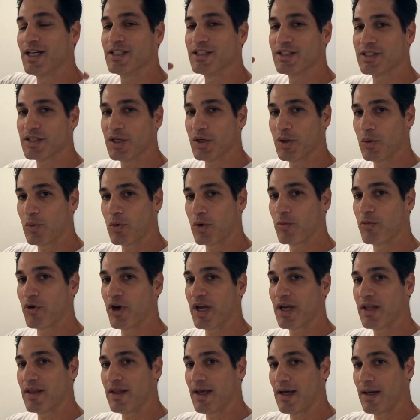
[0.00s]
So we're
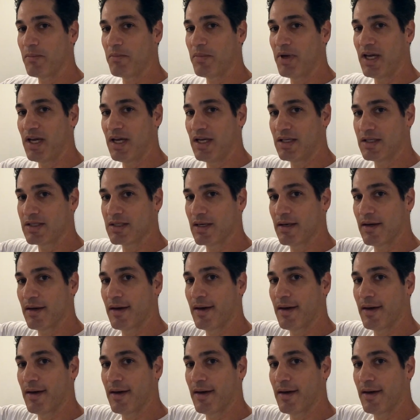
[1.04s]
bringing that paint